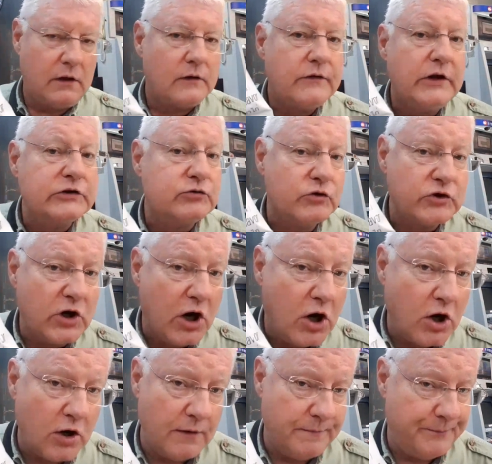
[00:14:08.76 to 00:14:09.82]
this was
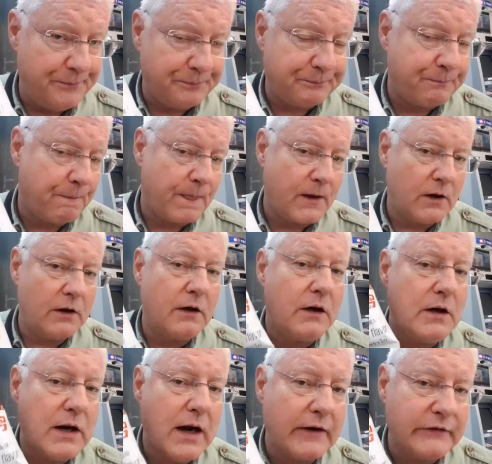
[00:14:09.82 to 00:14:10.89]
hard
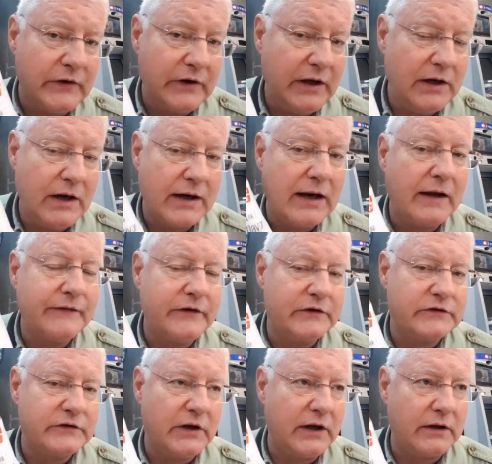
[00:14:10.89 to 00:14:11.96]
not to eat. I got
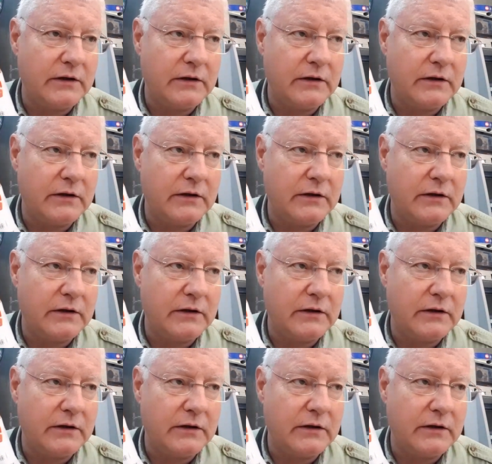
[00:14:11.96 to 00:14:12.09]
this got